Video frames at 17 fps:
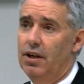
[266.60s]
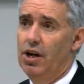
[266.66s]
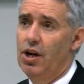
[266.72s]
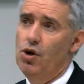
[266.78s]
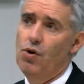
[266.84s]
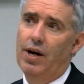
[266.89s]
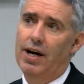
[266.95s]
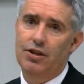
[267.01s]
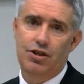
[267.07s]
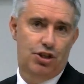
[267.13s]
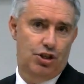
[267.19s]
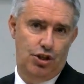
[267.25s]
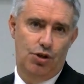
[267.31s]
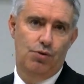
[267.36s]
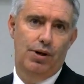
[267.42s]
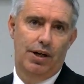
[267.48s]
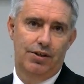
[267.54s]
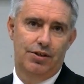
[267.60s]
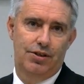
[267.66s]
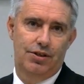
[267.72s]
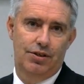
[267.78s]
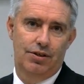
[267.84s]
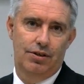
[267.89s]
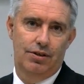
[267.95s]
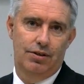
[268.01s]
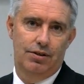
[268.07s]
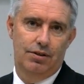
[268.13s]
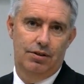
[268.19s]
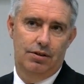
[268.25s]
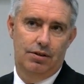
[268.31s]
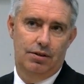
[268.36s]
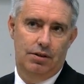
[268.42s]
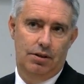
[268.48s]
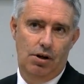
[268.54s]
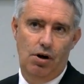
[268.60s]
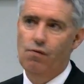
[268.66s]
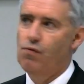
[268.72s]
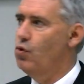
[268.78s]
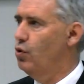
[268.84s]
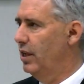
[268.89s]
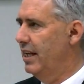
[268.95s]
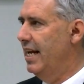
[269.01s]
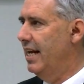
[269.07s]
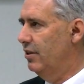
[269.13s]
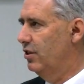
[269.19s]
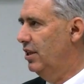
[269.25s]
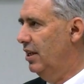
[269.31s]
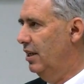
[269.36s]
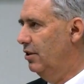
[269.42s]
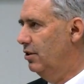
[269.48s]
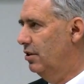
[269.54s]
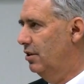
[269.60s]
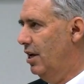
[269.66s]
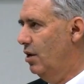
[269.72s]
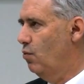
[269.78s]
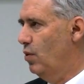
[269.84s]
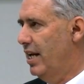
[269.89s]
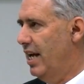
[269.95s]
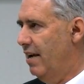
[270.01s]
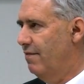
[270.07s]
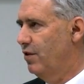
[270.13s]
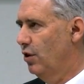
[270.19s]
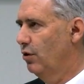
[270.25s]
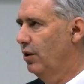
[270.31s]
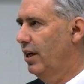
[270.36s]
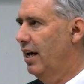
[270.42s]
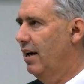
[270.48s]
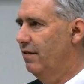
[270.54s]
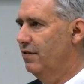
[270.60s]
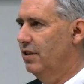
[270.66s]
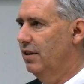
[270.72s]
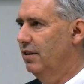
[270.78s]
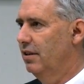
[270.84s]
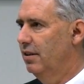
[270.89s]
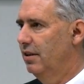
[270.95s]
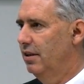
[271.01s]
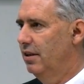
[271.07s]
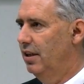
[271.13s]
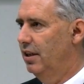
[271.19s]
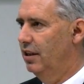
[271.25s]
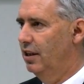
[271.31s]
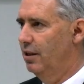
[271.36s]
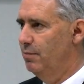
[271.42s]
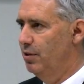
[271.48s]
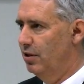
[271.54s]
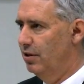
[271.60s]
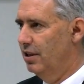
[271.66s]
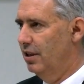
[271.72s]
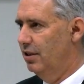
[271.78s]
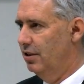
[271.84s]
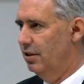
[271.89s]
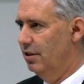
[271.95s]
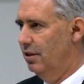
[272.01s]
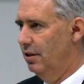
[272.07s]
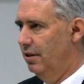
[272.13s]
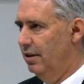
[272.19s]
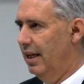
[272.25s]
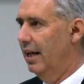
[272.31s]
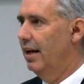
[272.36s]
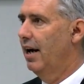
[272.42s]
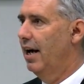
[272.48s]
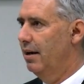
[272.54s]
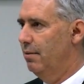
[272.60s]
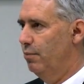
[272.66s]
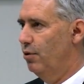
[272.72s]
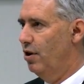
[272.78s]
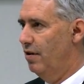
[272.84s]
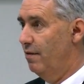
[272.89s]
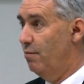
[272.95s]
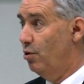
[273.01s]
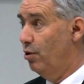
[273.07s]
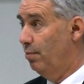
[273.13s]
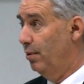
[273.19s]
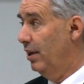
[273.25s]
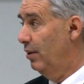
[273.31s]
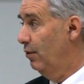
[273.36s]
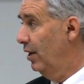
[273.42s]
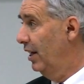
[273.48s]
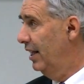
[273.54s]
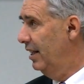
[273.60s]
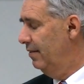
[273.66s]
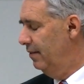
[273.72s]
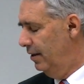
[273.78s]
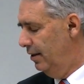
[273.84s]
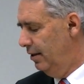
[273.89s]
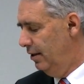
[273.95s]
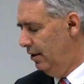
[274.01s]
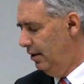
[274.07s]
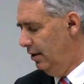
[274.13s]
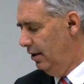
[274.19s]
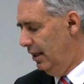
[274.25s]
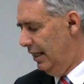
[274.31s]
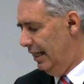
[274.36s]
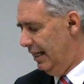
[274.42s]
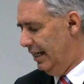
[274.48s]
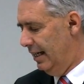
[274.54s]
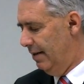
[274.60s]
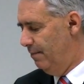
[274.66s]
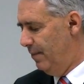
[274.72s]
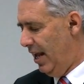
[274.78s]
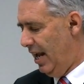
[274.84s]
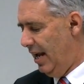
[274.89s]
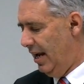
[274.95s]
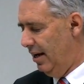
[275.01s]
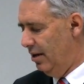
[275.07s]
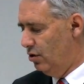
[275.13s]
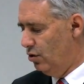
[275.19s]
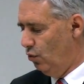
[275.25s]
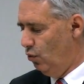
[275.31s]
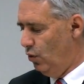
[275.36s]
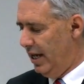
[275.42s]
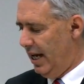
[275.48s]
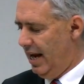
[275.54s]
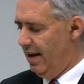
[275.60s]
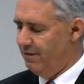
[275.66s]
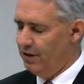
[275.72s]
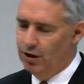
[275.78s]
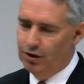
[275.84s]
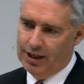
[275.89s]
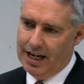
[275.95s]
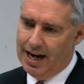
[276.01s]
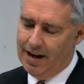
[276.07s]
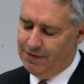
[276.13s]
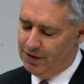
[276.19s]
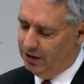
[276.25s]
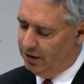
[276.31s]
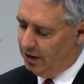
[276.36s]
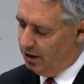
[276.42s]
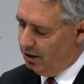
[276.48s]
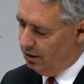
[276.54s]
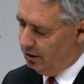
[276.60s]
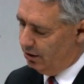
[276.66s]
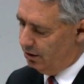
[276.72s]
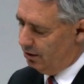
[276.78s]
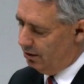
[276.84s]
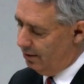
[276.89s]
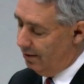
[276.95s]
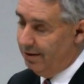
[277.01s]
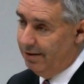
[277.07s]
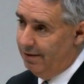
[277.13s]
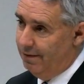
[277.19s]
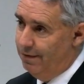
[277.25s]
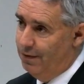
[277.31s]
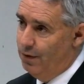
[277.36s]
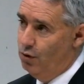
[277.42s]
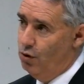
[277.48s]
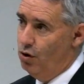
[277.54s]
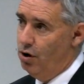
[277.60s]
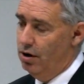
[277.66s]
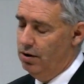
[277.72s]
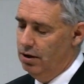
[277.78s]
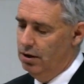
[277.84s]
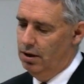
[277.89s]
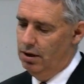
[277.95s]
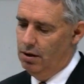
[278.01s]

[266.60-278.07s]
who are stewards of all the assets that we have to look after in communities that aren't private property, really. And we have to look after those for